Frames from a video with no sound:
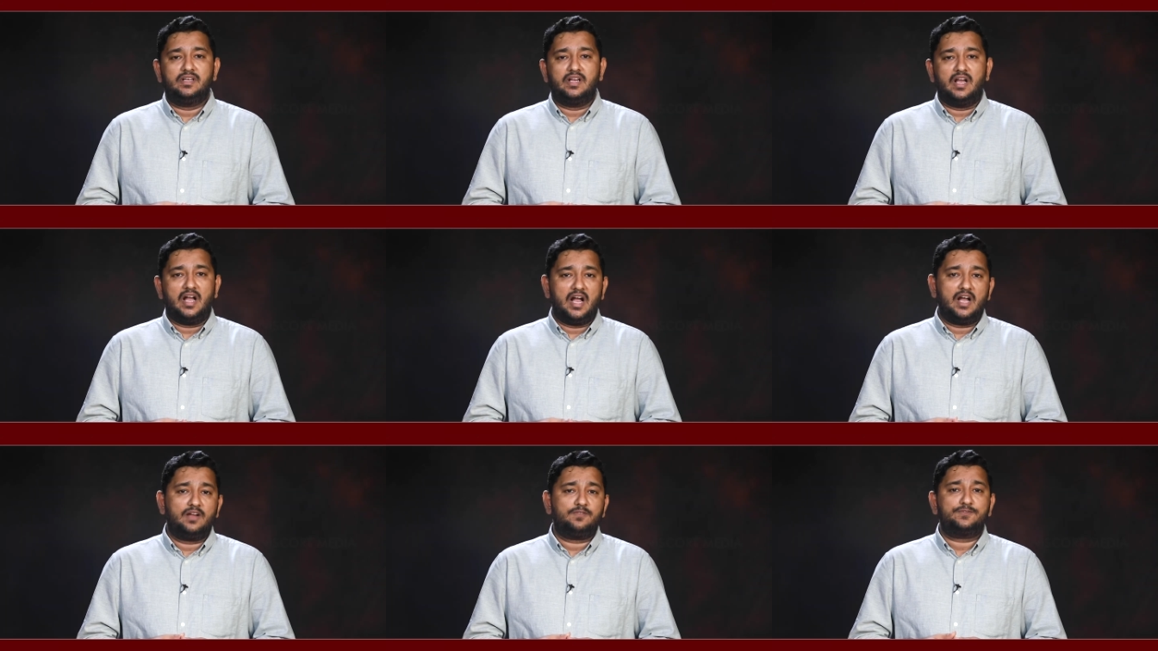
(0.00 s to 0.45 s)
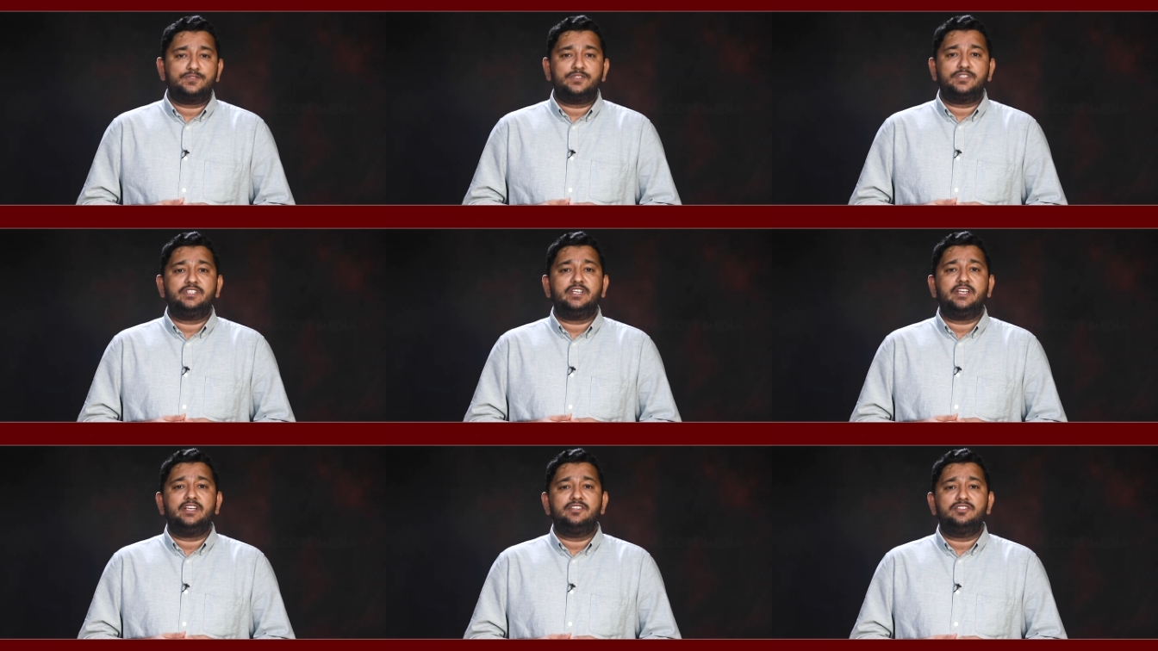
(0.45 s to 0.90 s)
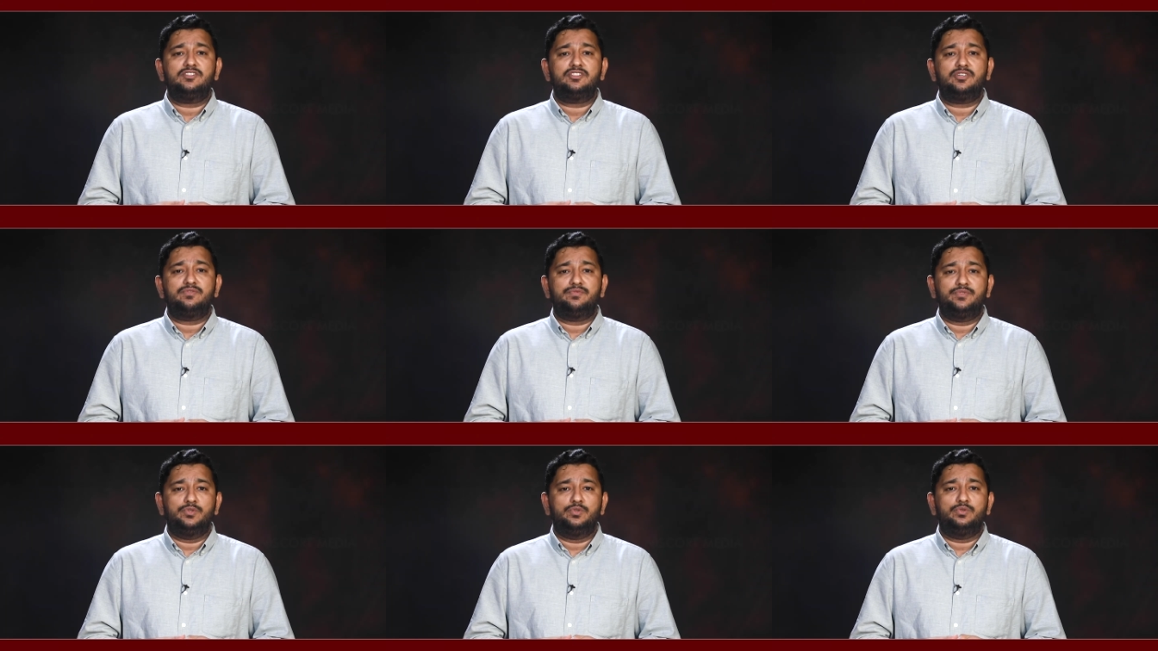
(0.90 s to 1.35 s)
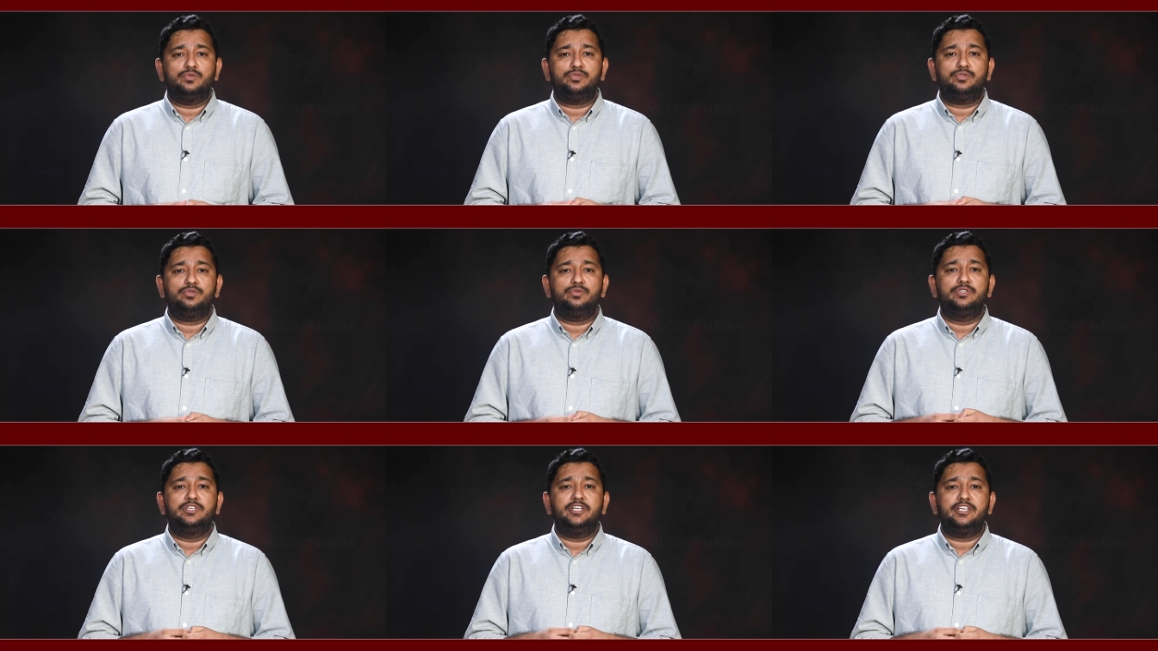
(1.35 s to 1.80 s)
After the interview,
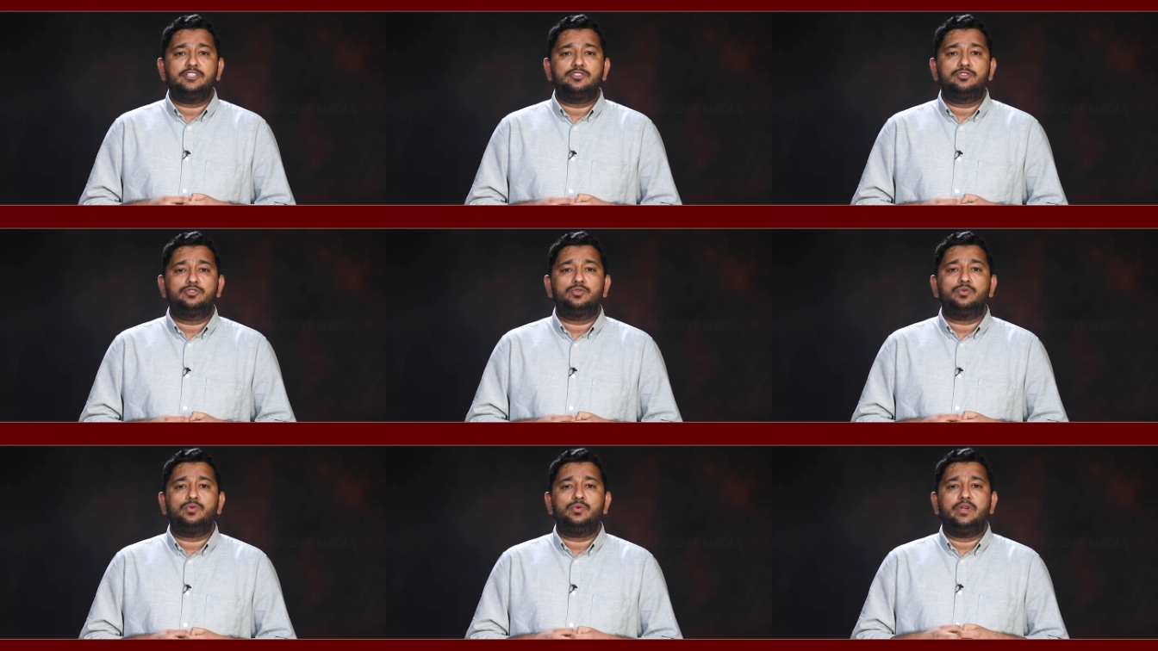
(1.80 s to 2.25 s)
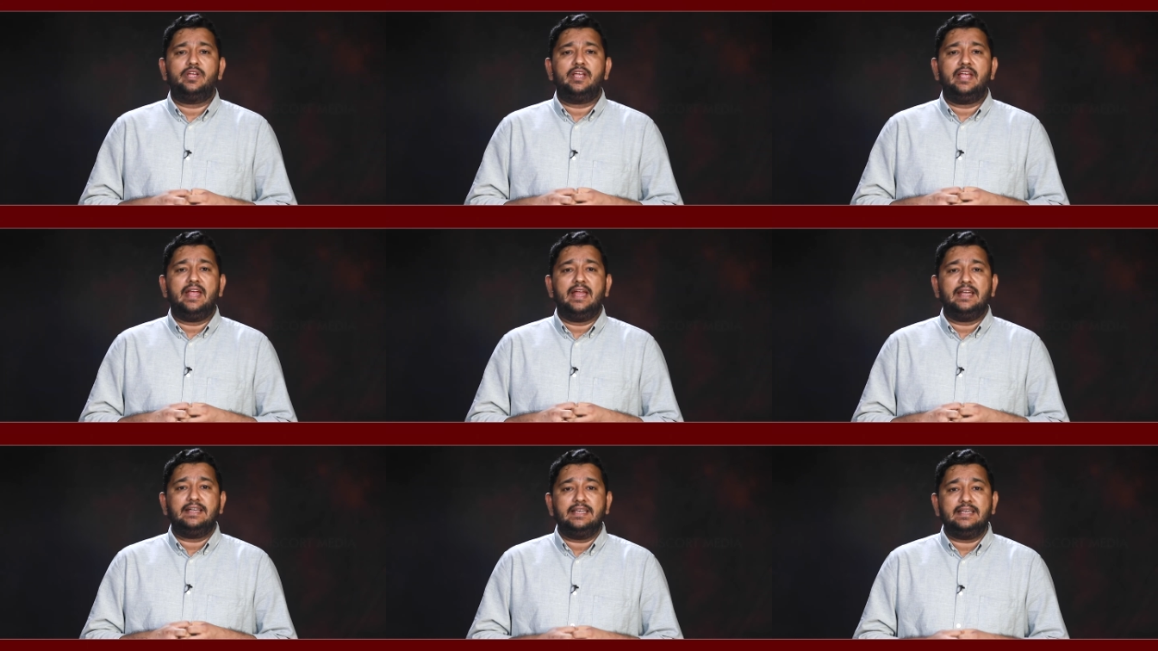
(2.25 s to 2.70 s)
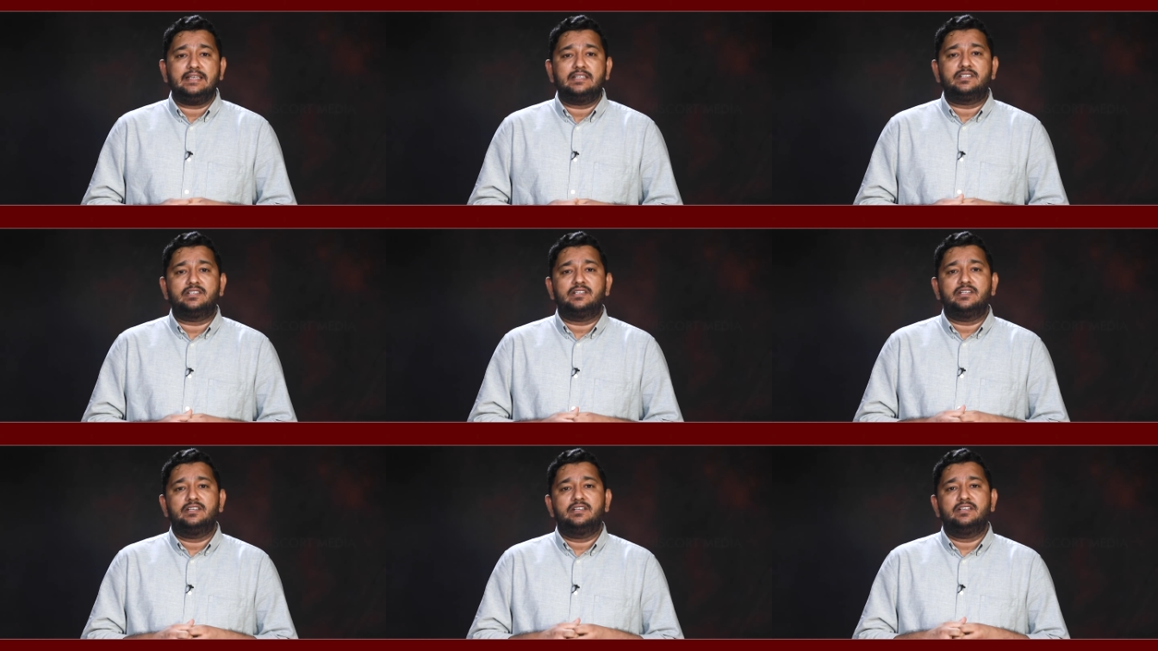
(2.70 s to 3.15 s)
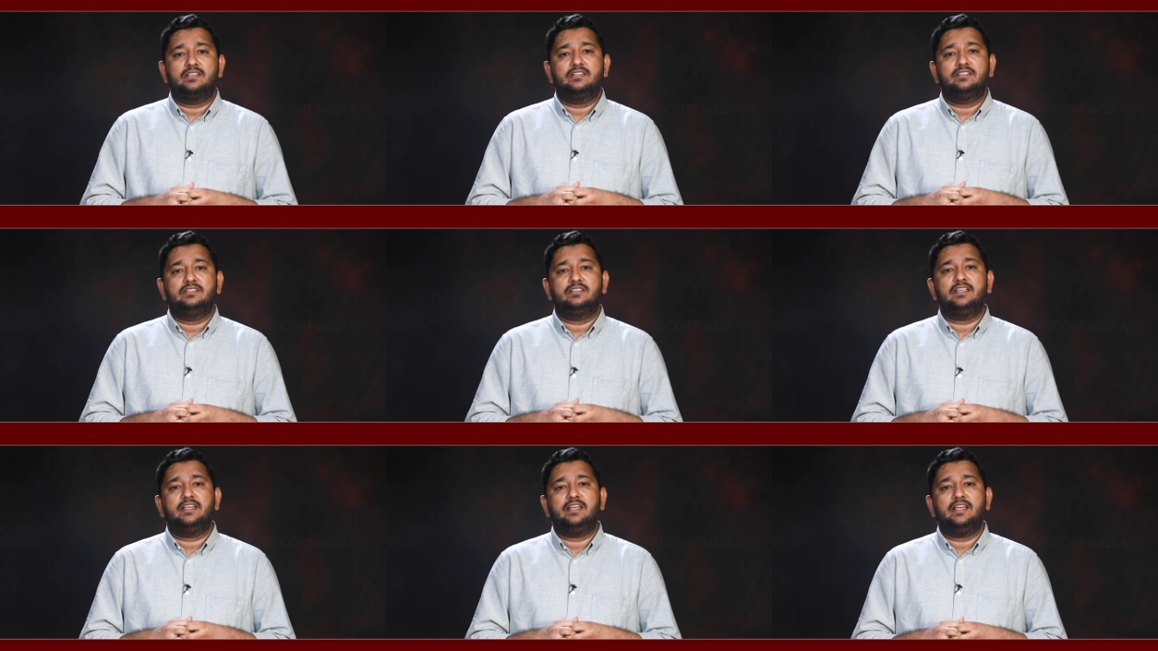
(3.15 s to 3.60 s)
you need to edit
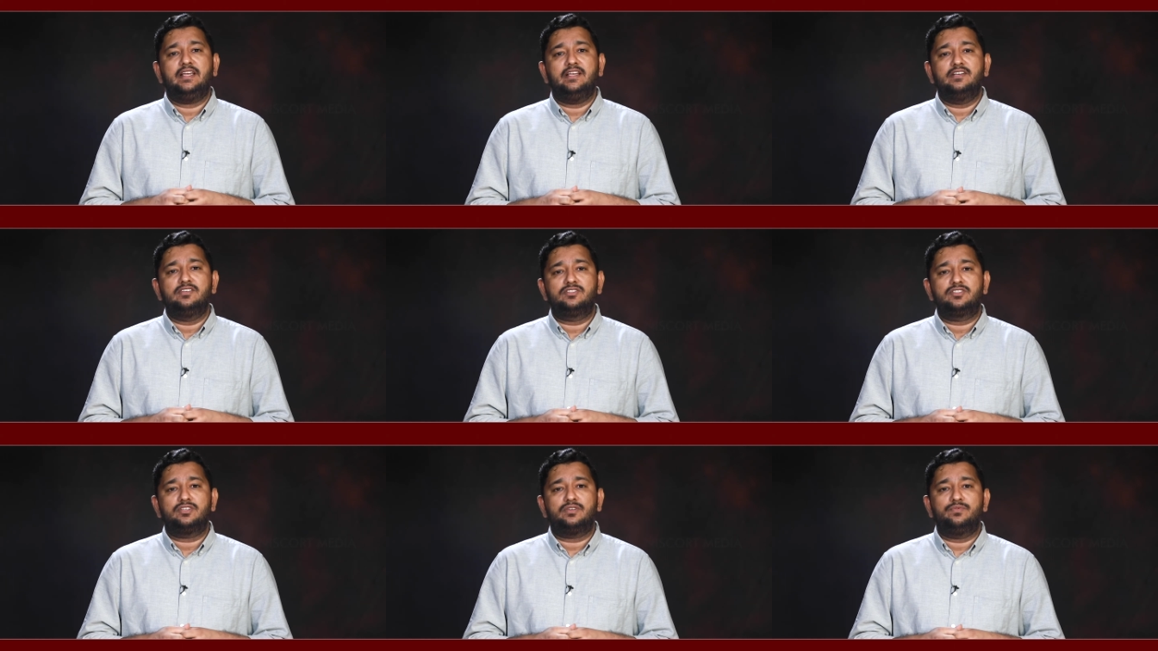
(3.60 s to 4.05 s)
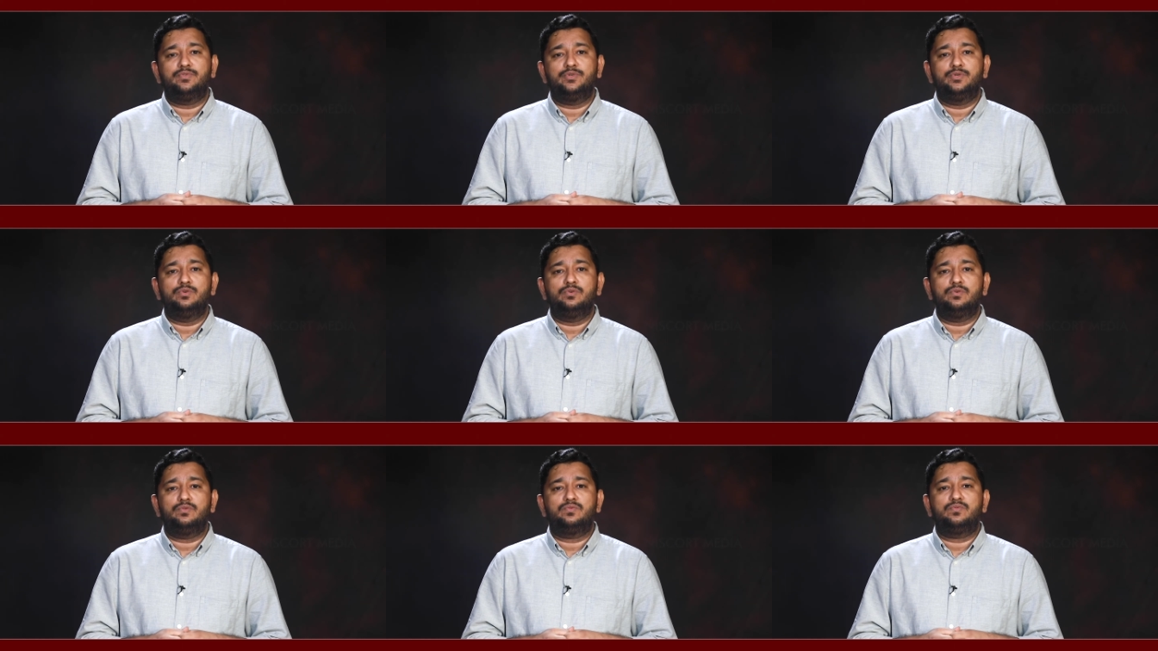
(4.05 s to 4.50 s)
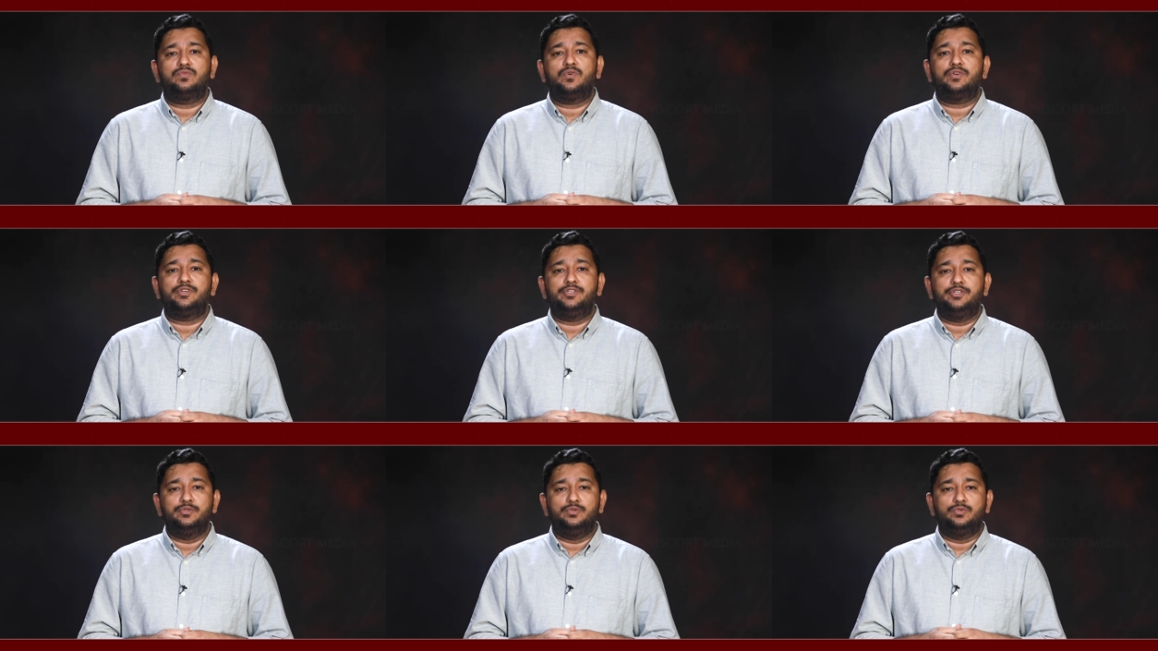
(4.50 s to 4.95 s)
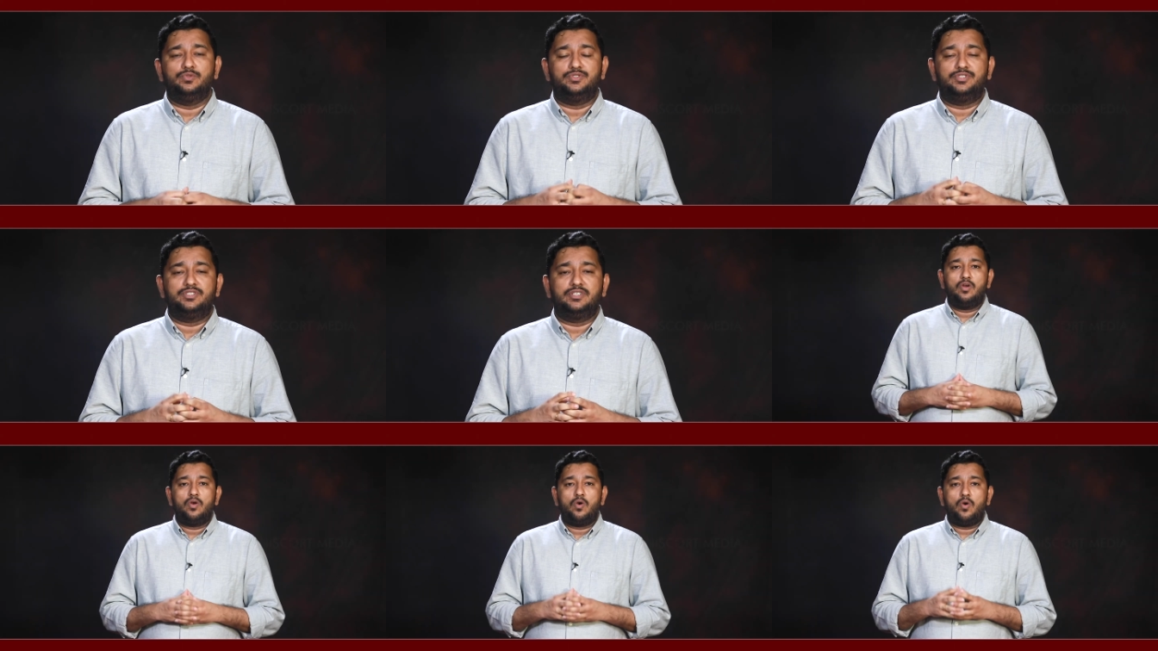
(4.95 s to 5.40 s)
the interview for
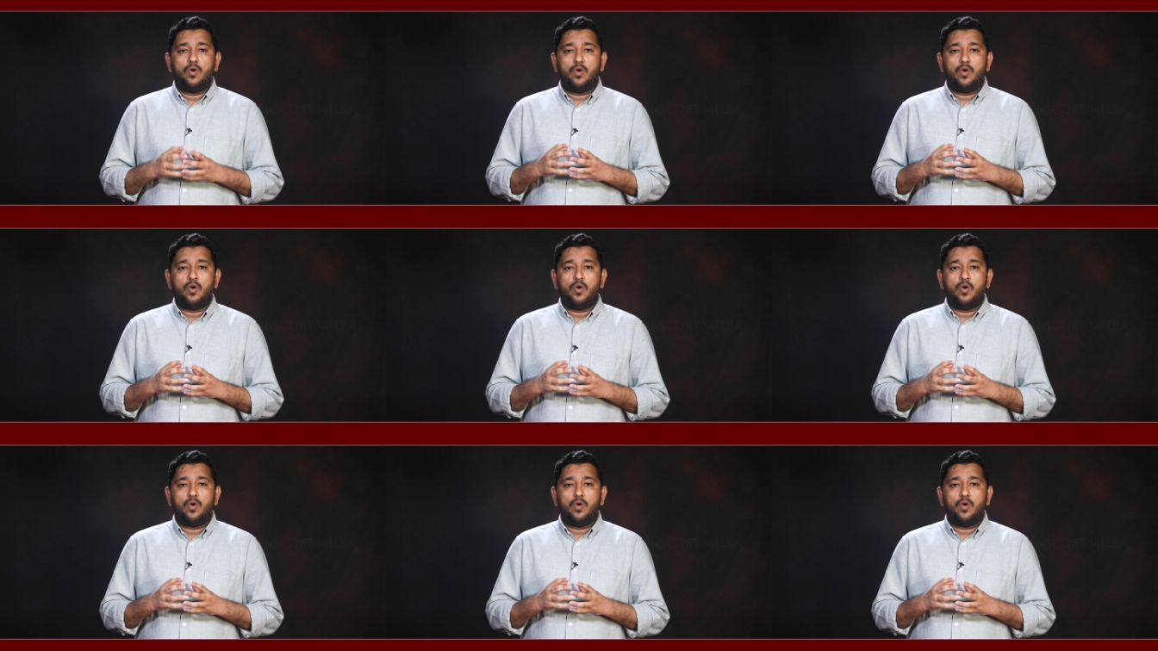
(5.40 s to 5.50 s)
use.